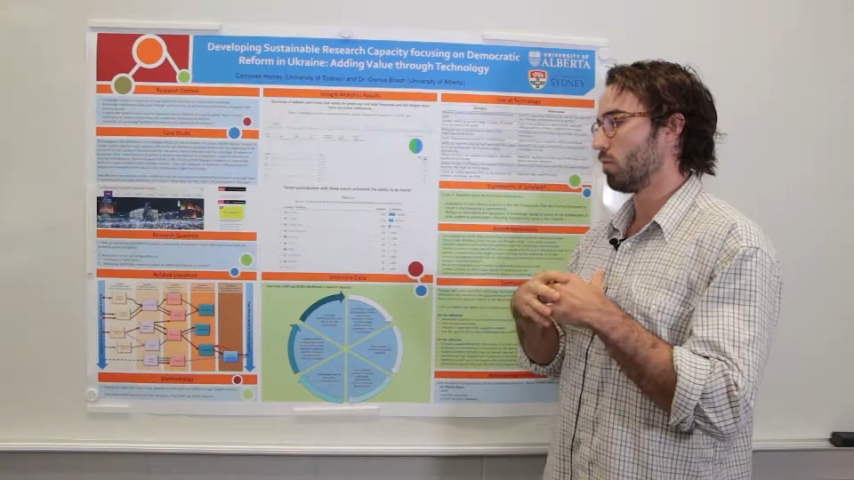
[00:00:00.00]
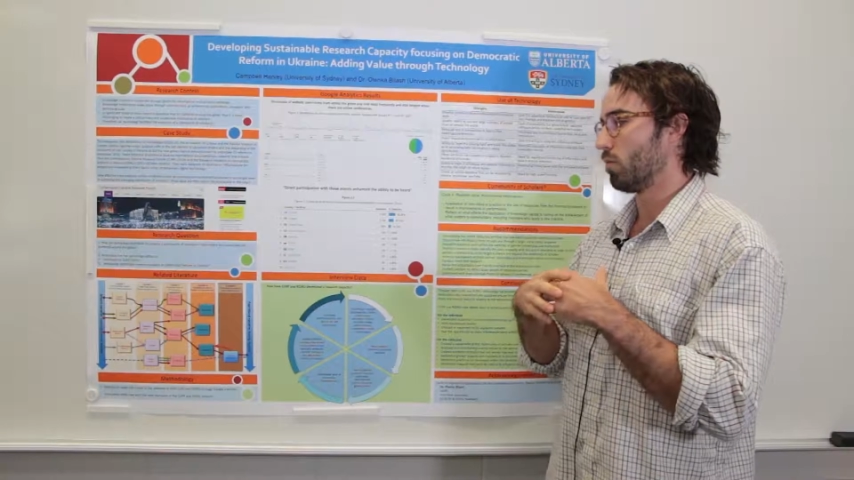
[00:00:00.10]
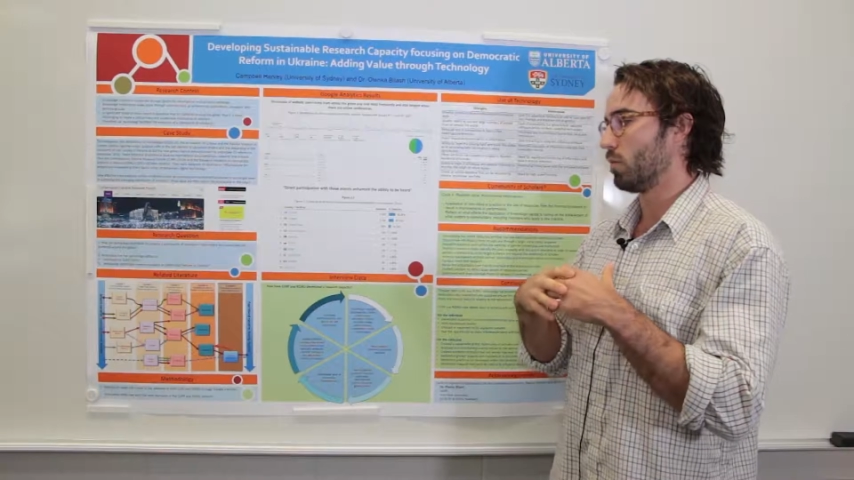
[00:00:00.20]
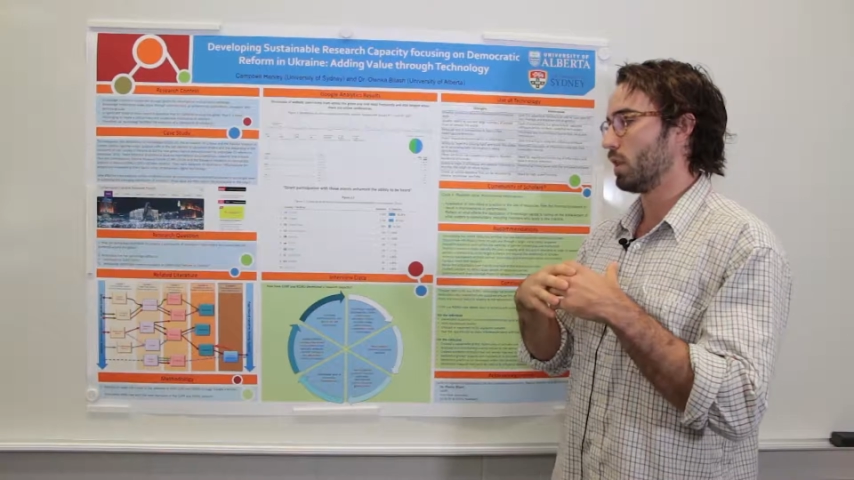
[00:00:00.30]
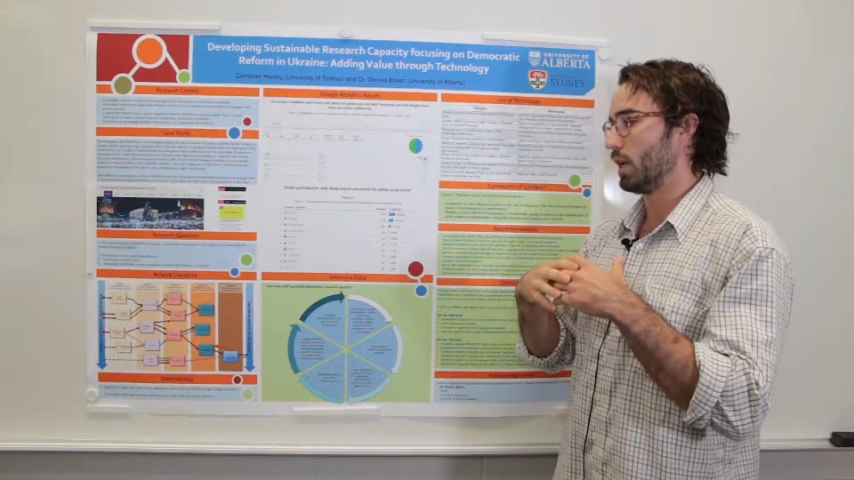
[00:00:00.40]

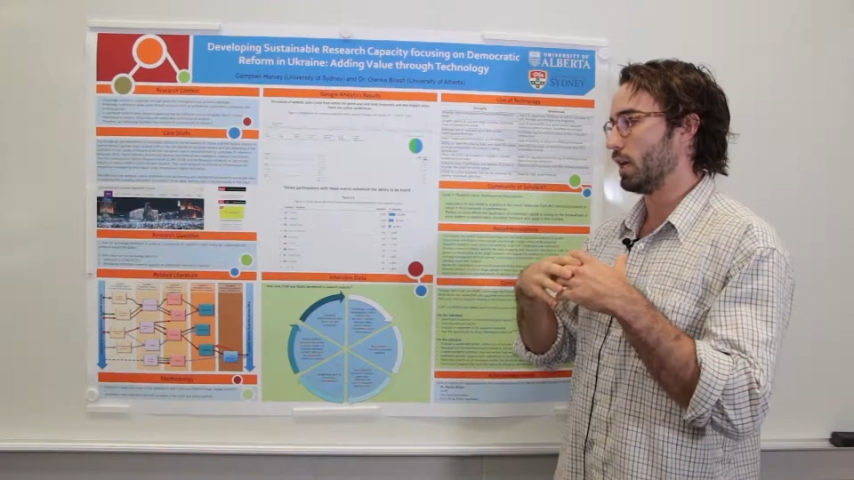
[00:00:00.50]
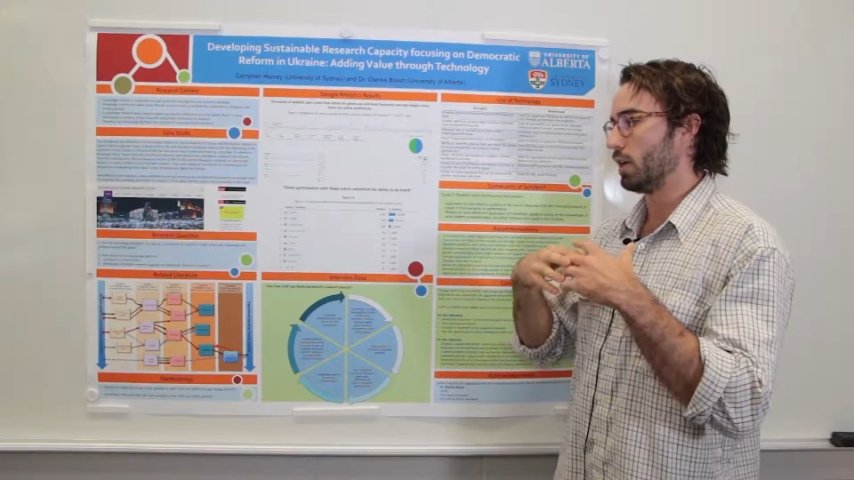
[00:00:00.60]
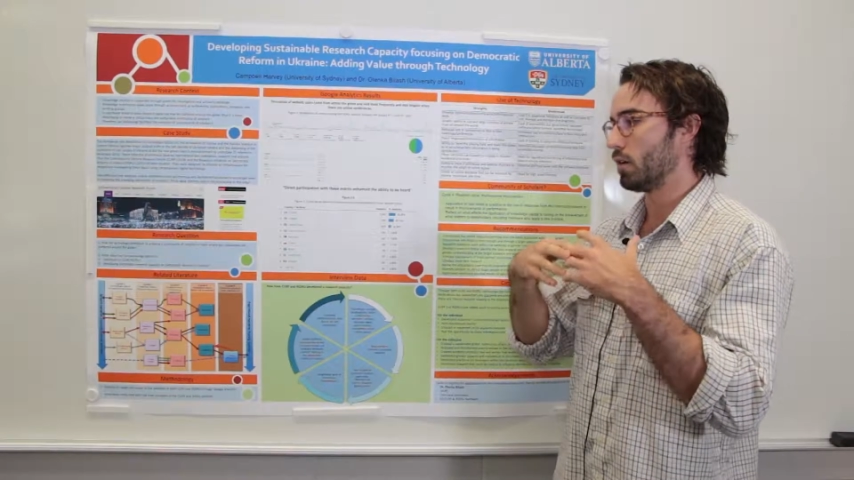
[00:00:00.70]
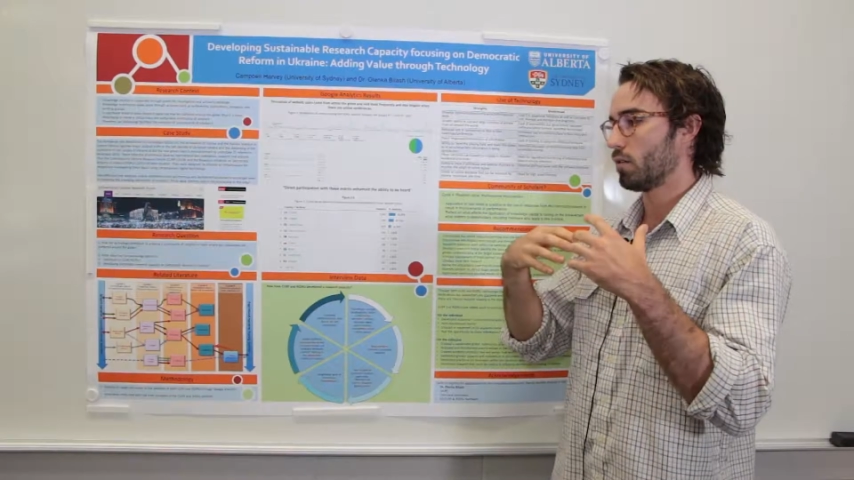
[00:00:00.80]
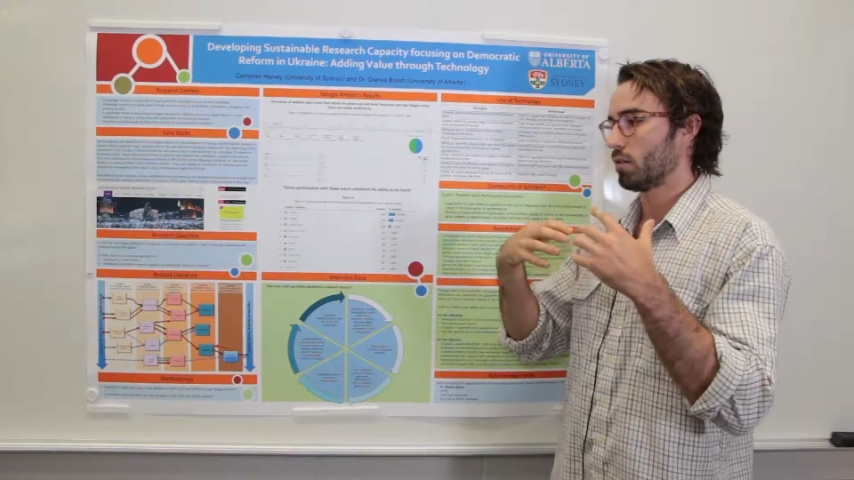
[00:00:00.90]

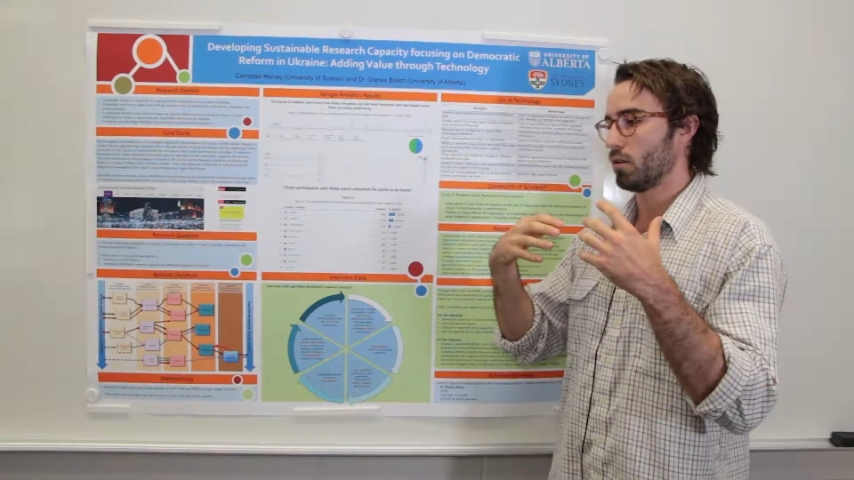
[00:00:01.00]
the